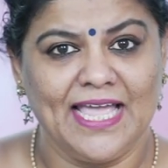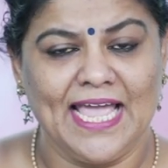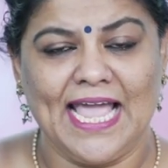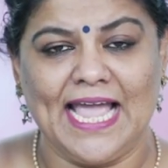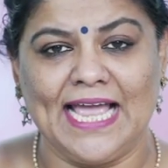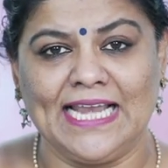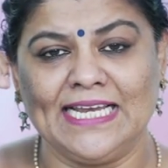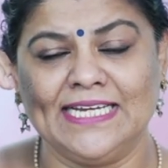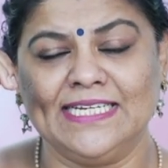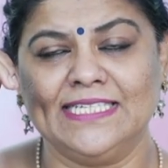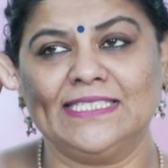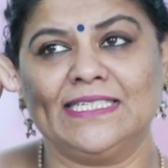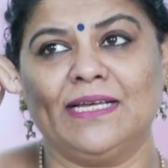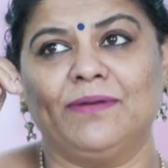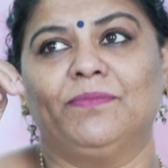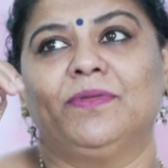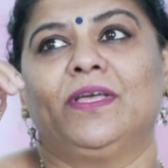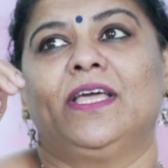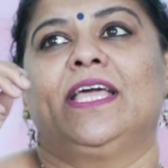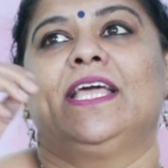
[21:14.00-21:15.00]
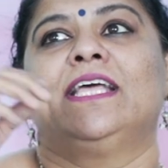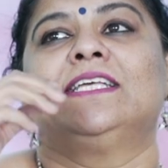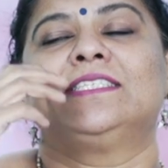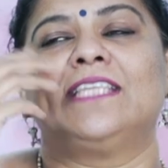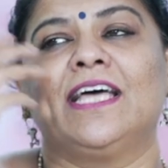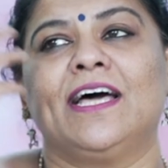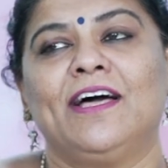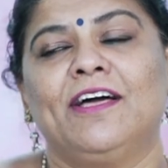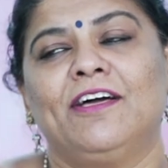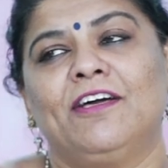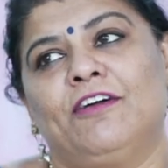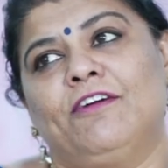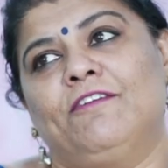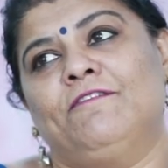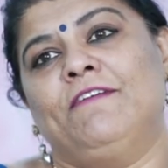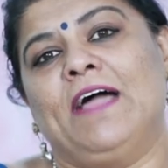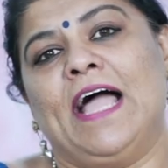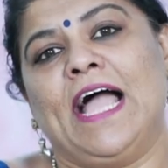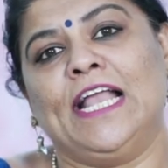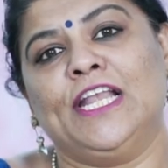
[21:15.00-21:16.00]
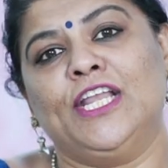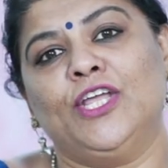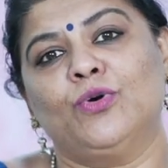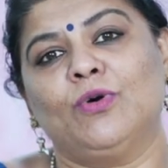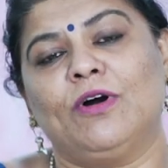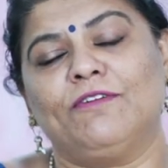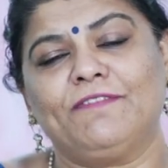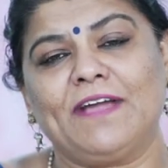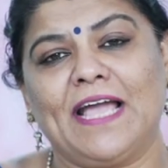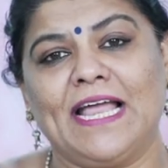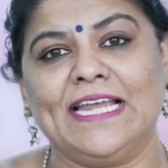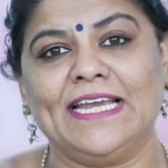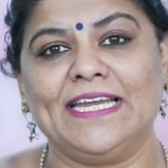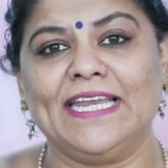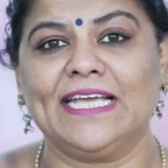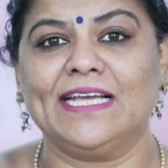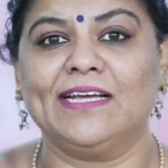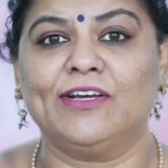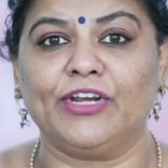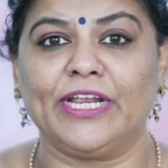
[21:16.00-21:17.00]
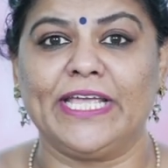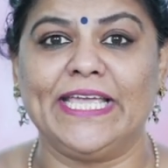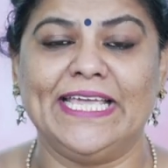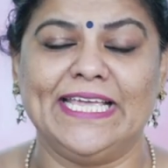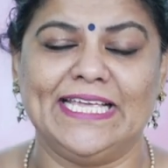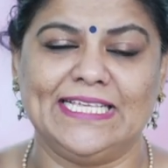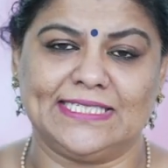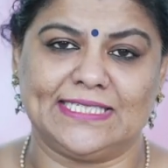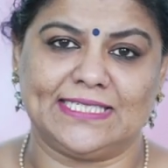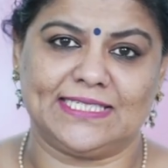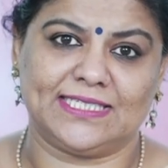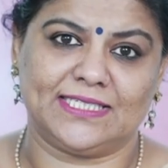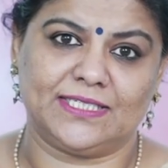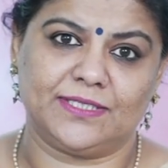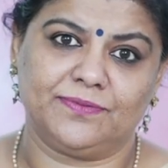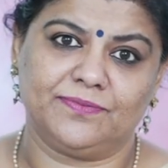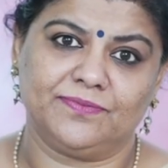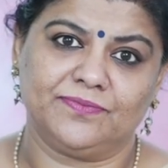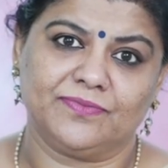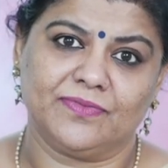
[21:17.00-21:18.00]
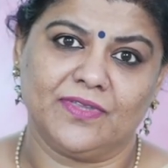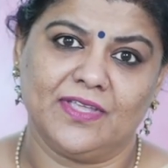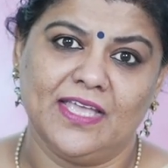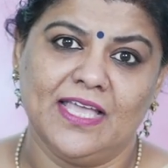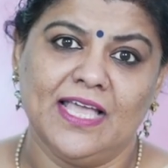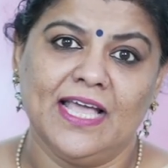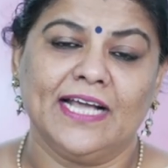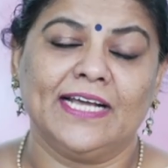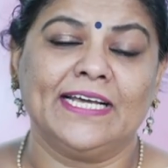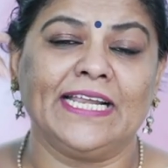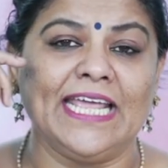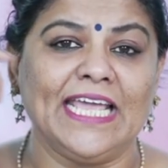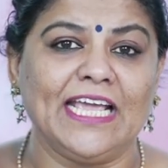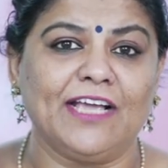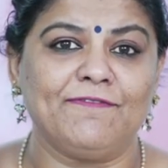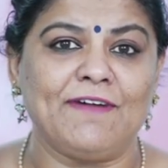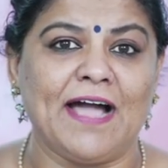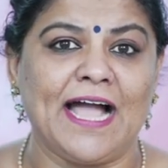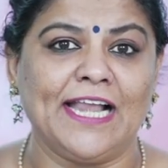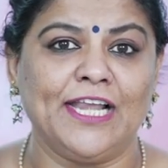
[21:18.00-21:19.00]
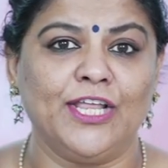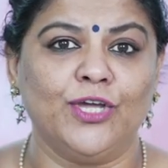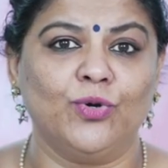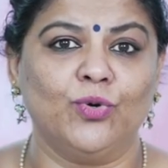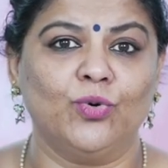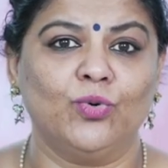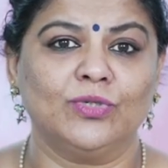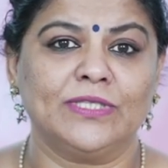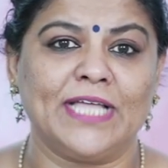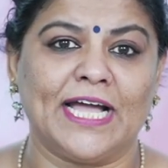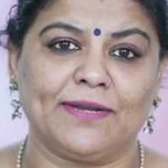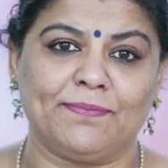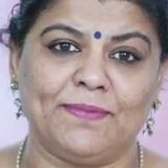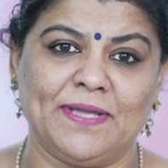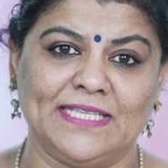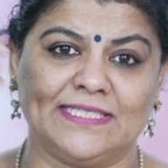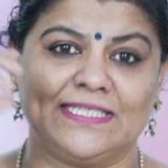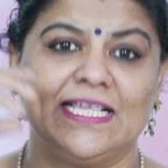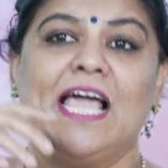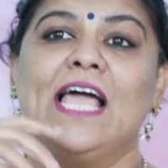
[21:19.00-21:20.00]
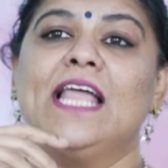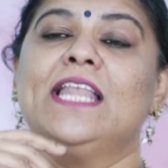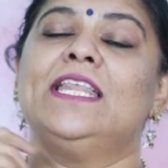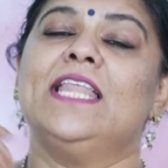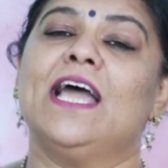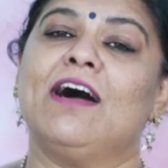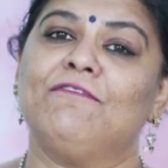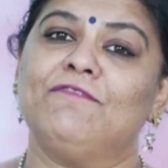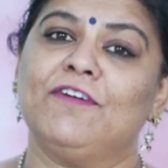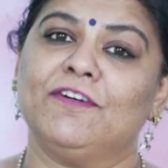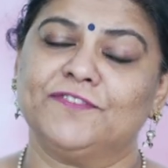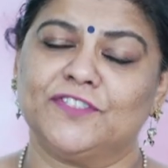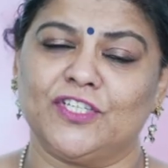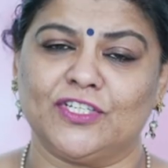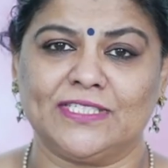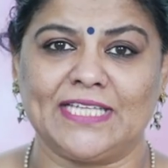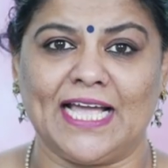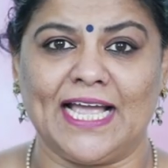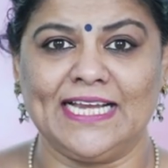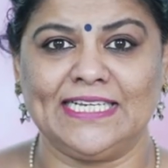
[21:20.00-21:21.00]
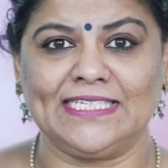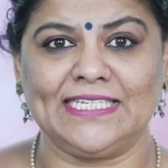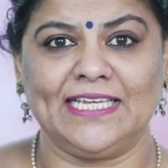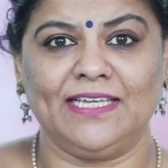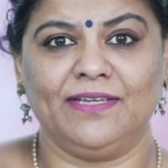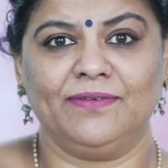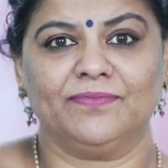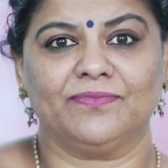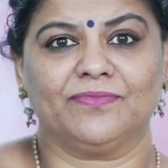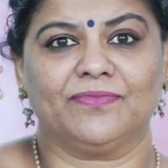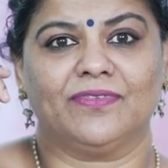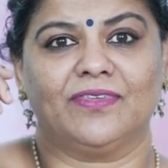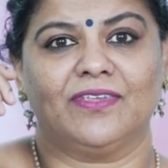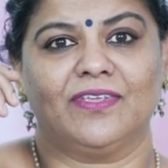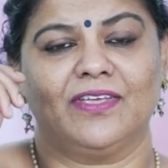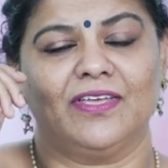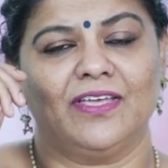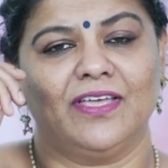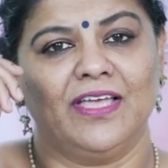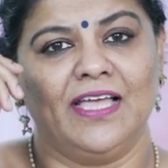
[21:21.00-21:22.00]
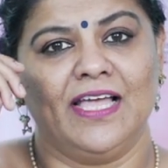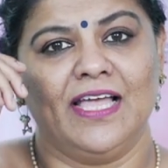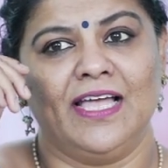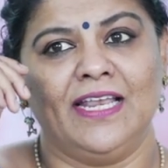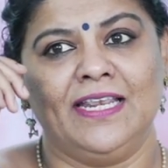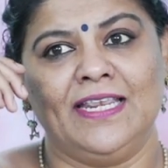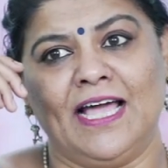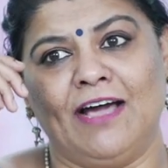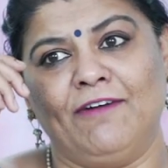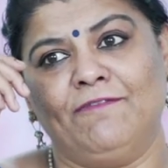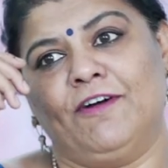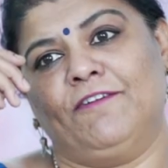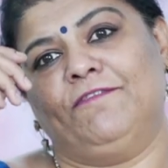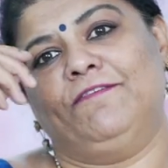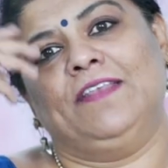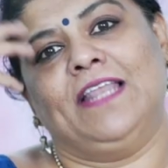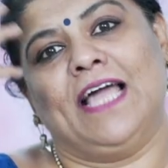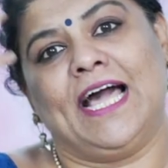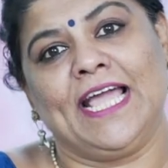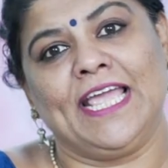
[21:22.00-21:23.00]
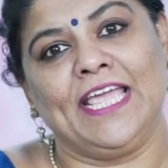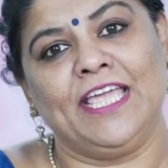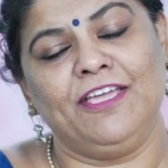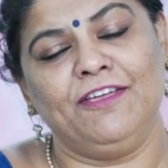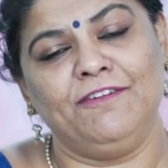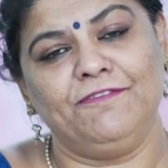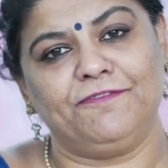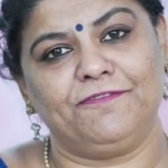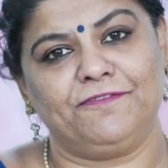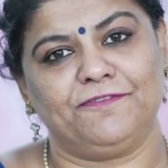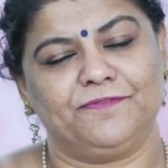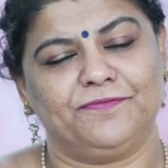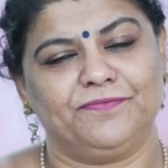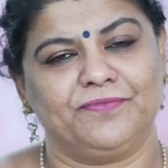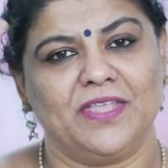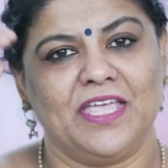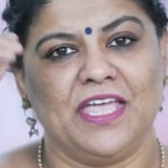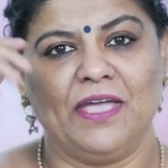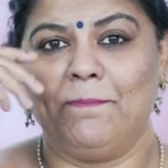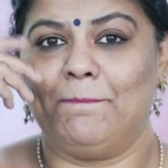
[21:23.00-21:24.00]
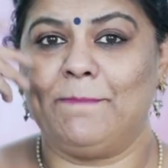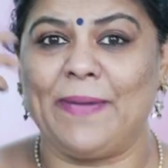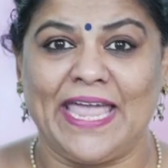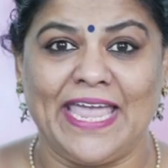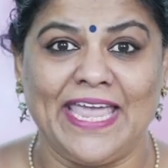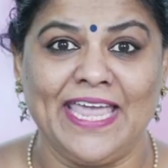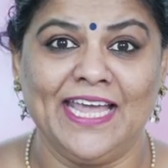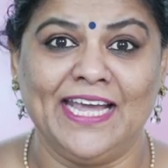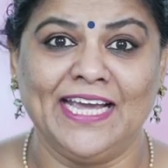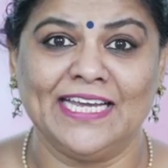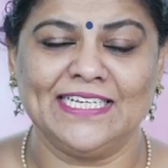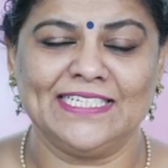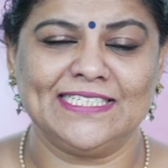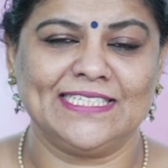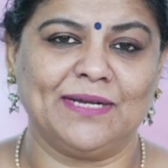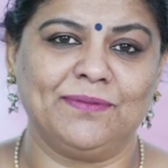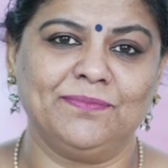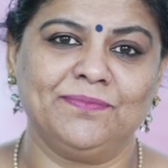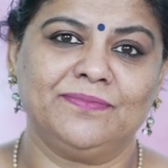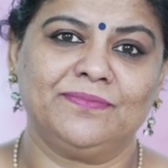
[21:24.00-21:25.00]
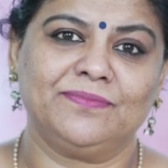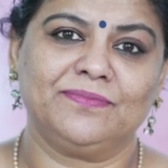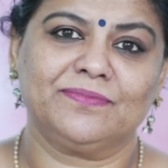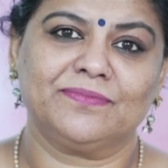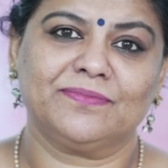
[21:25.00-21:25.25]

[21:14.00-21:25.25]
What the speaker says: Hellenism is the value of Hellenic Greece. Greek value, that means love of society, love of life, paganism,